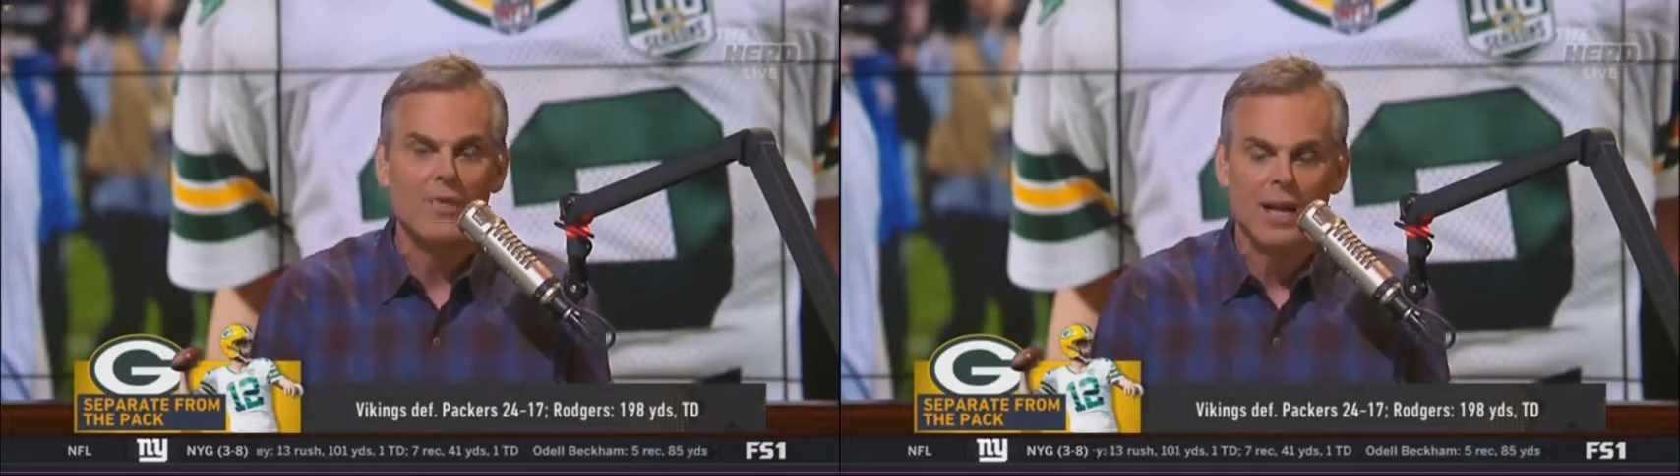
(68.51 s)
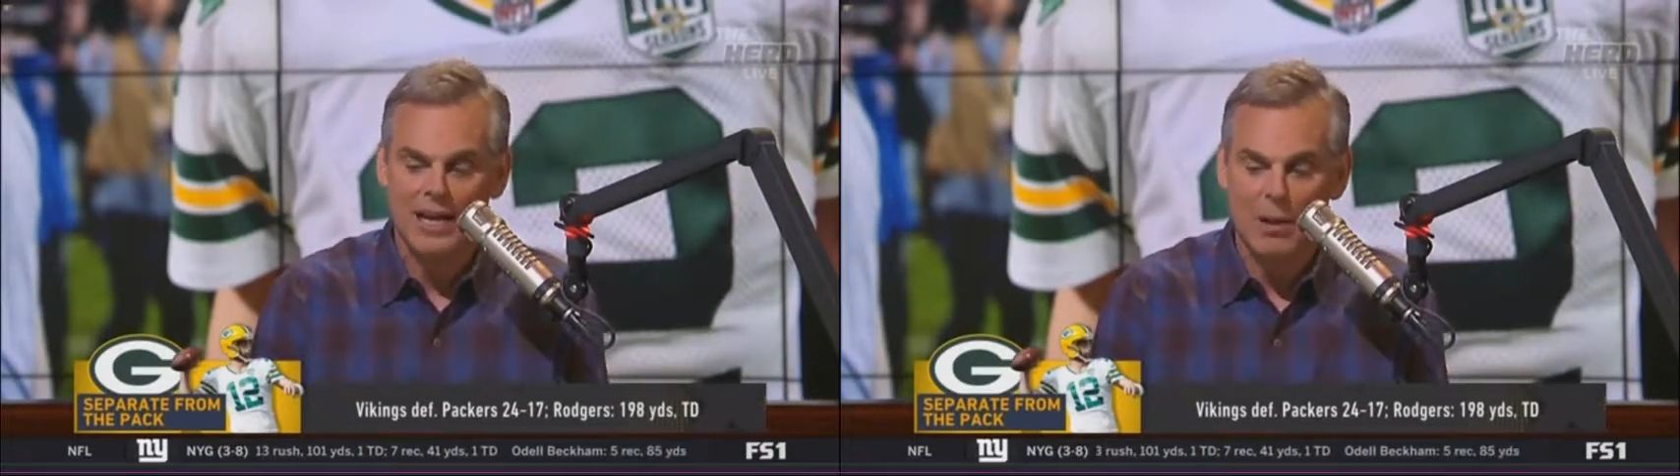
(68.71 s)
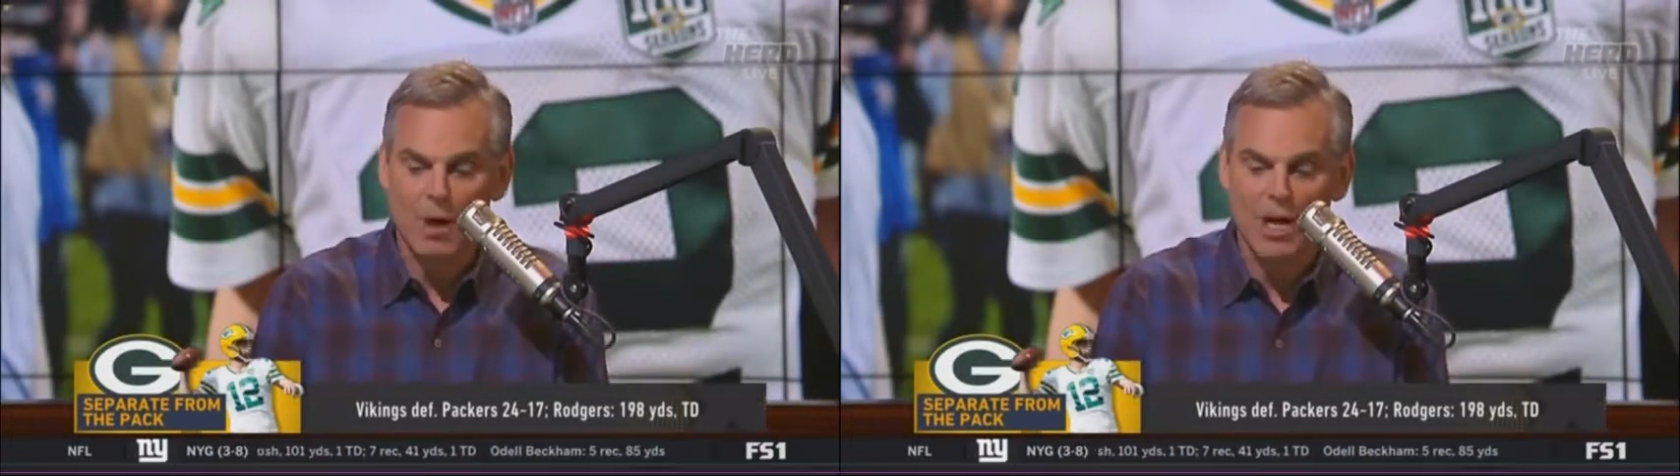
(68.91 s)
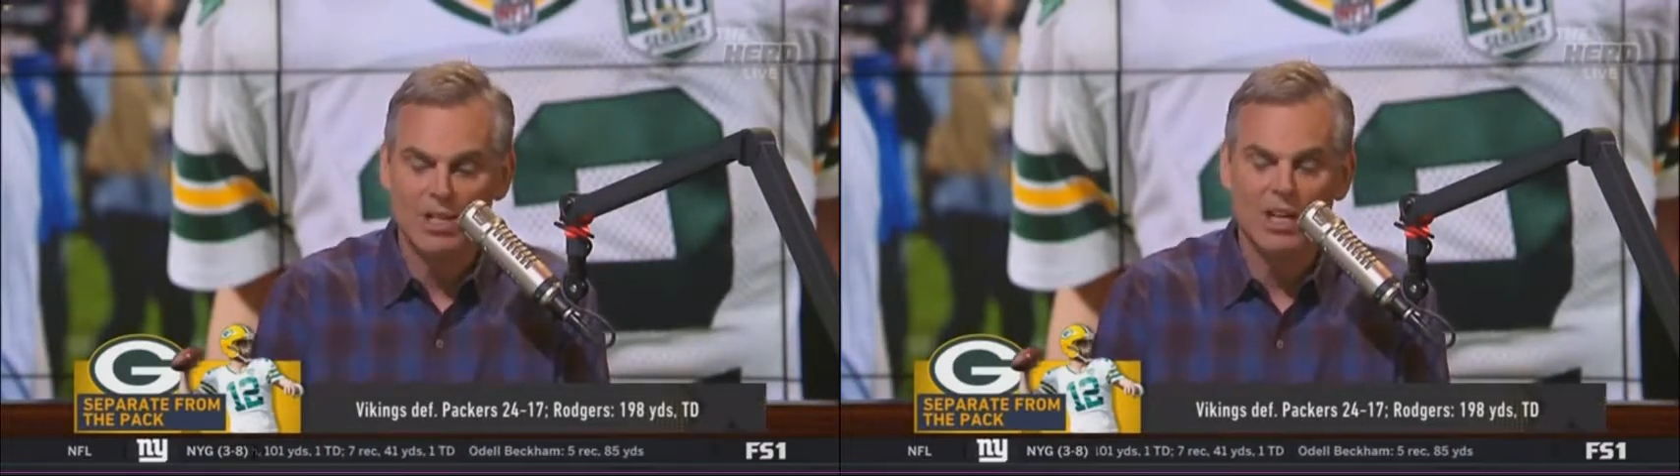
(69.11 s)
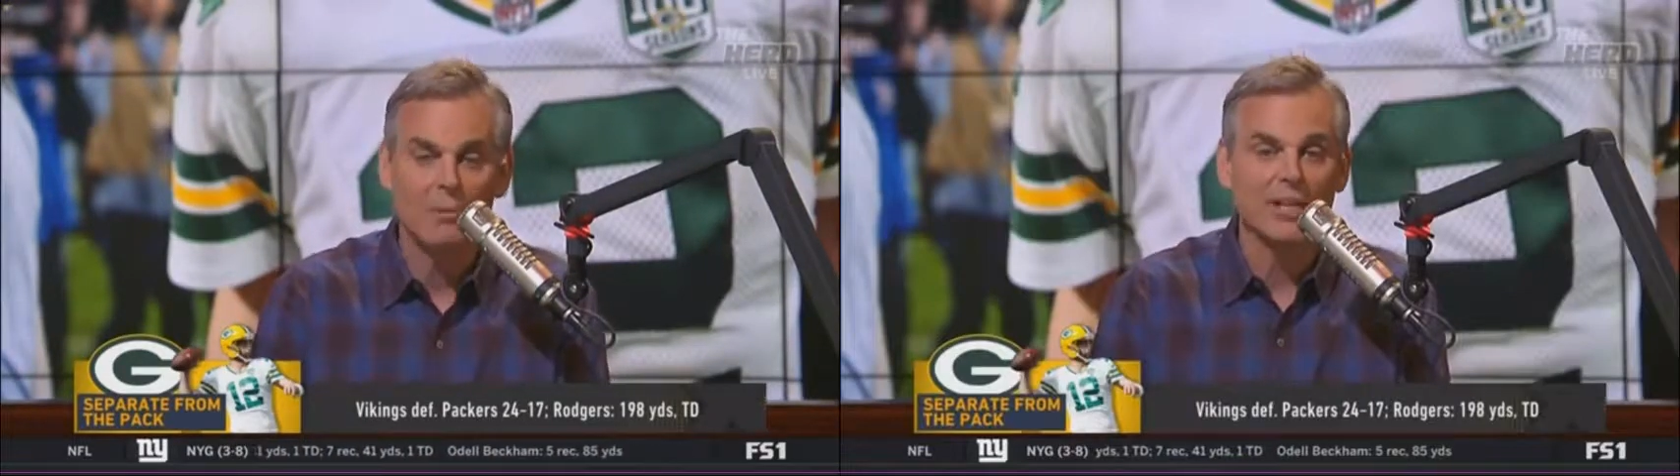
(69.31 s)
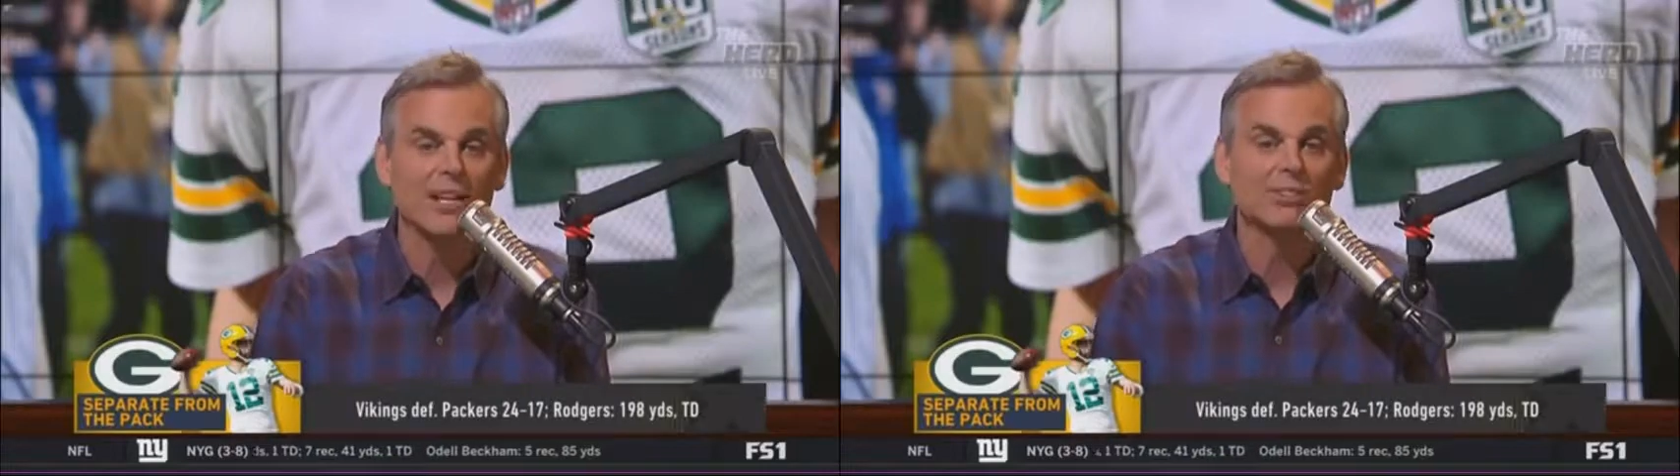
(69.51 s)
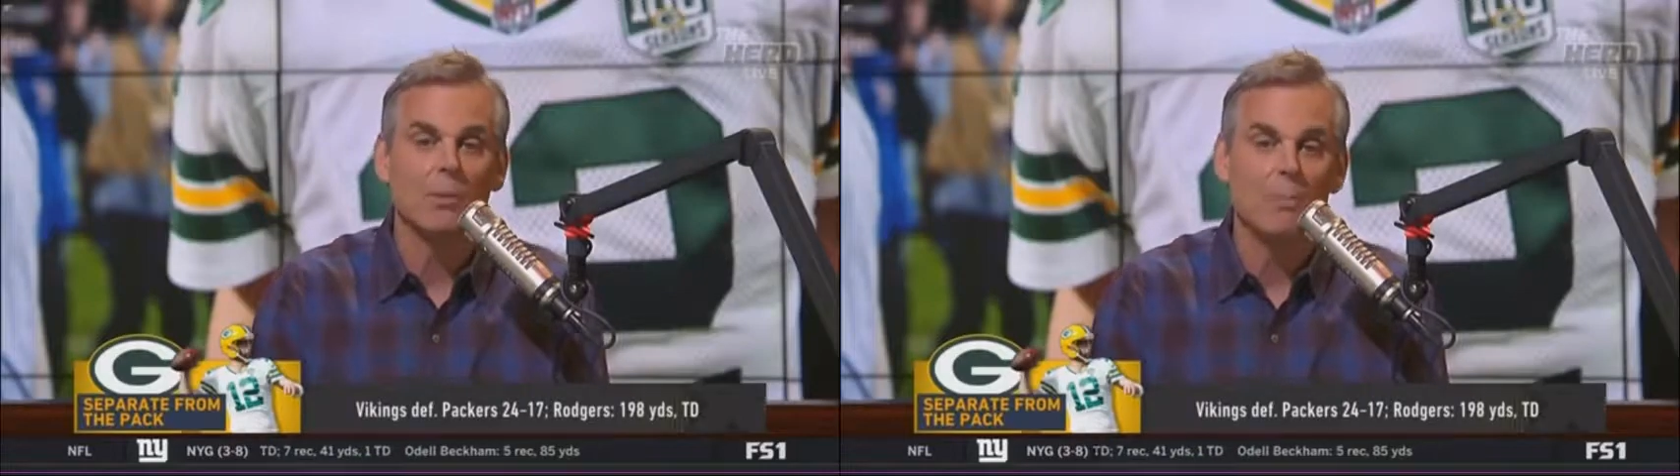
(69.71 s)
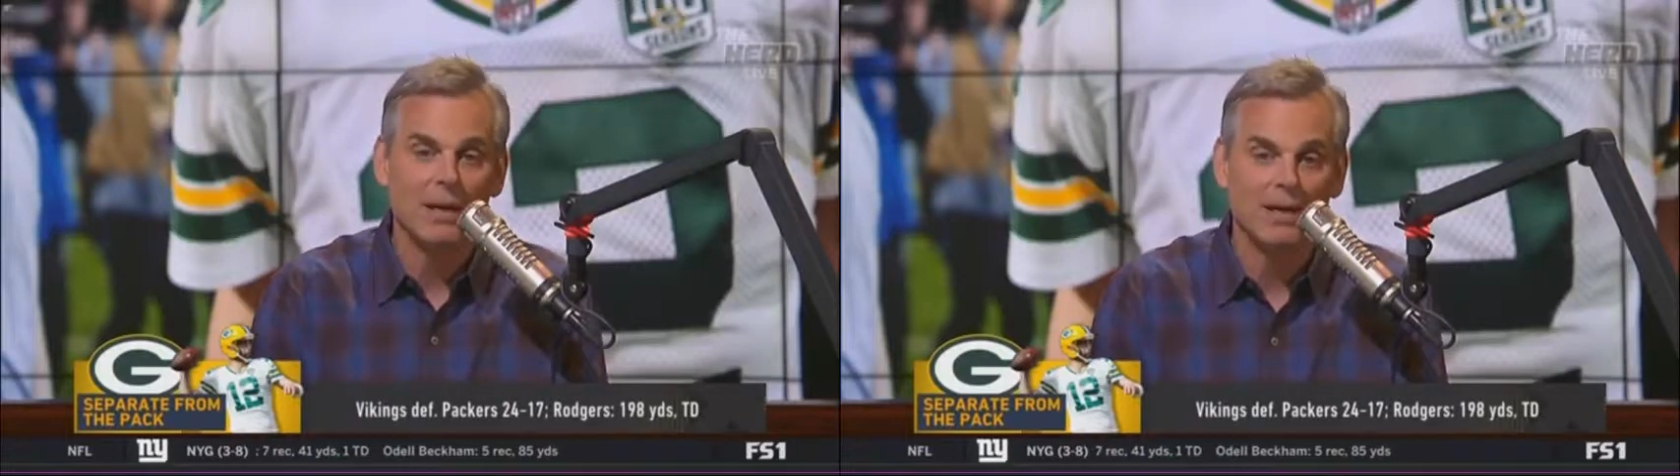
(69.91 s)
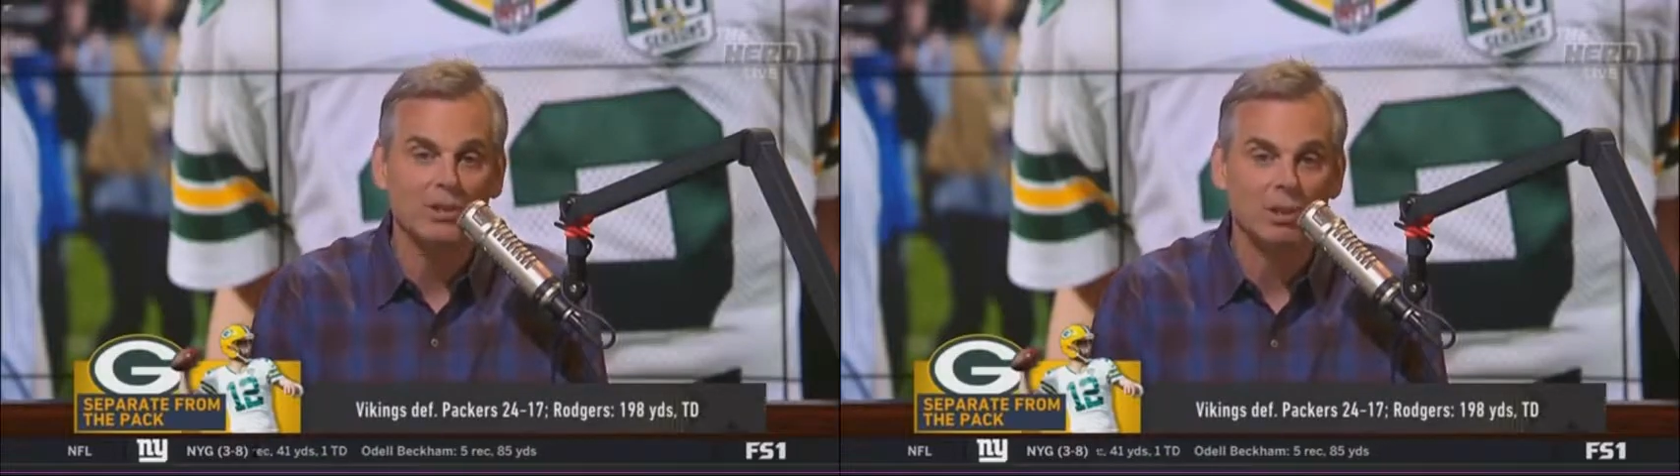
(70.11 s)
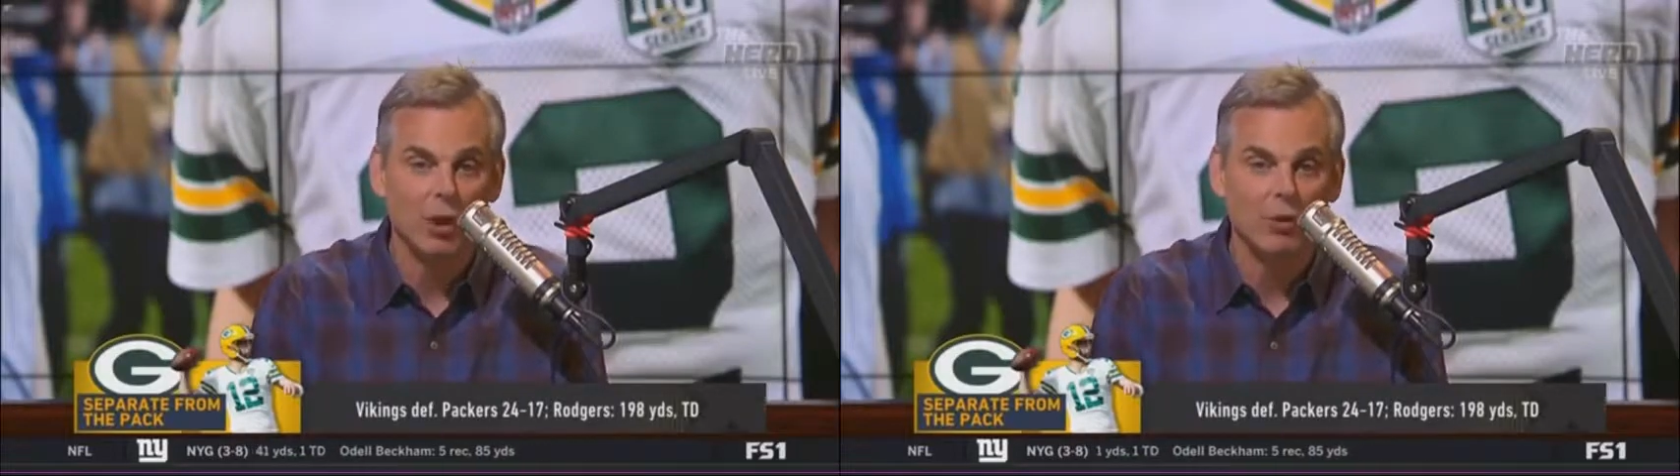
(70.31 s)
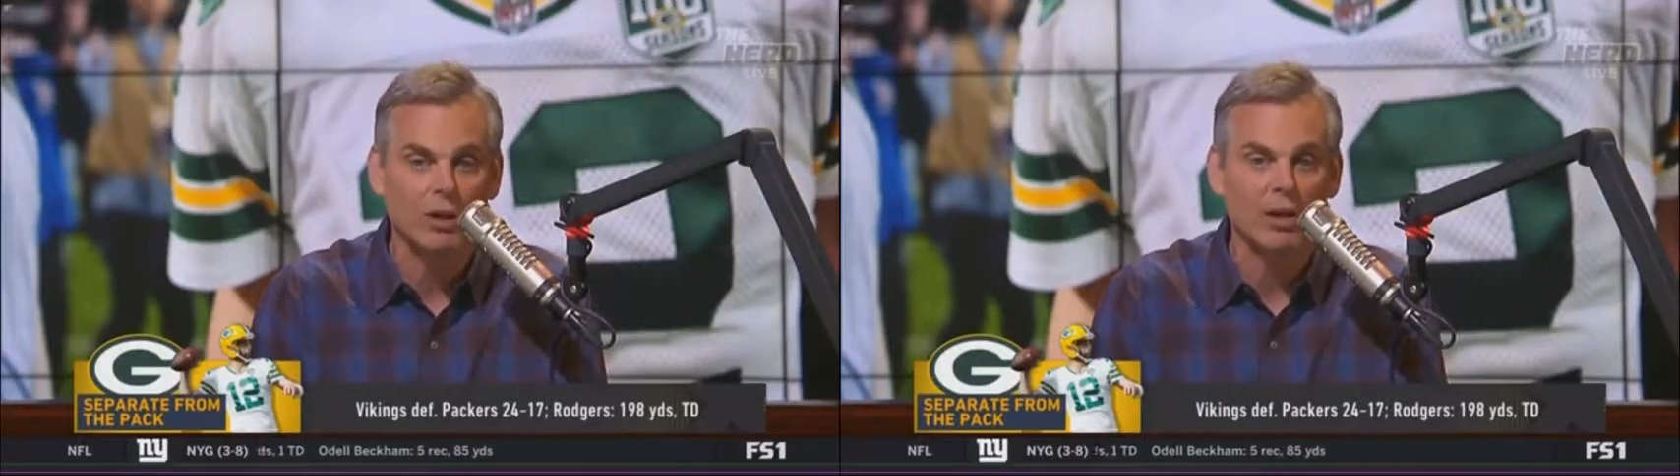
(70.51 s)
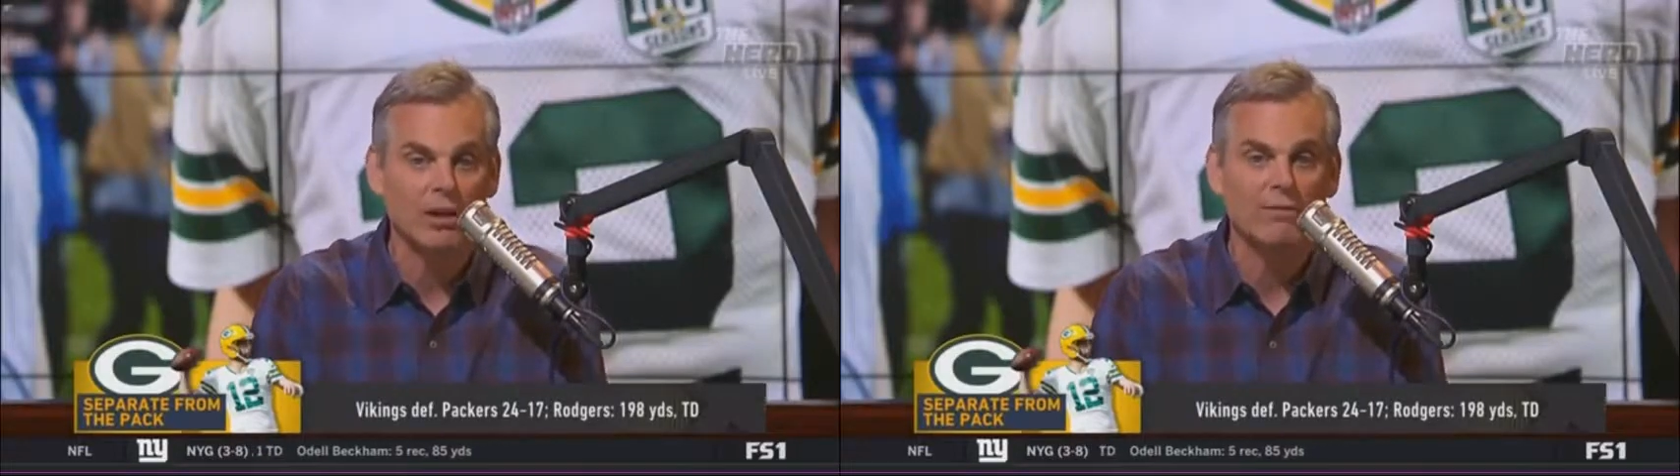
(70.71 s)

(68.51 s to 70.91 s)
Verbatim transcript: And I'm watching him against the Minnesota